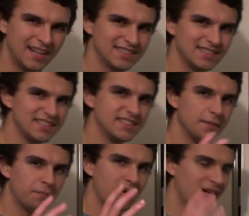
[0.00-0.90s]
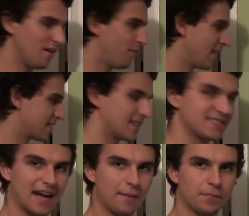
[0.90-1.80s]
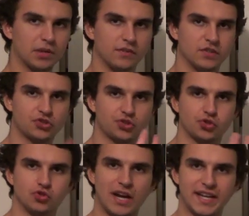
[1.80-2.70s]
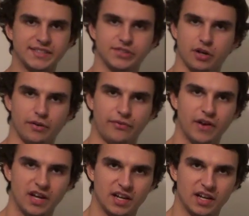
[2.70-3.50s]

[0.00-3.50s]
So this is a perfect example of a trade-off